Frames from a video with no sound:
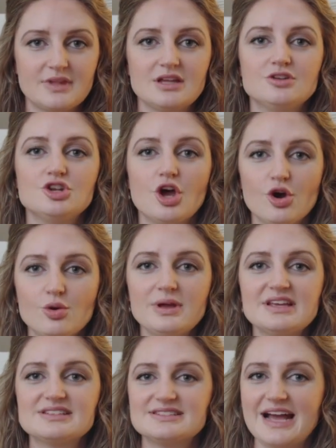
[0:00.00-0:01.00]
Know
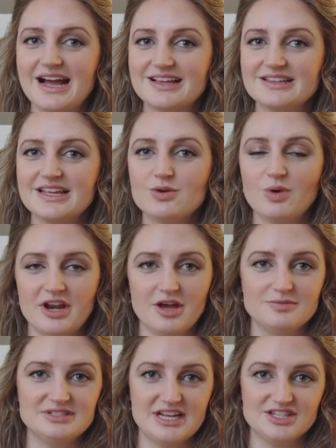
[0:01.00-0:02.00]
exactly what
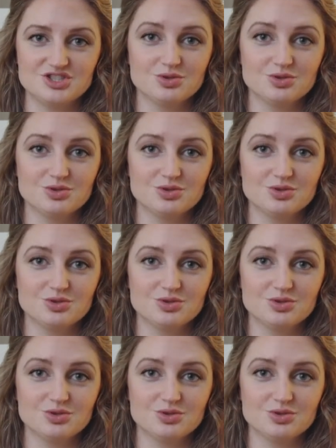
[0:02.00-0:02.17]
updates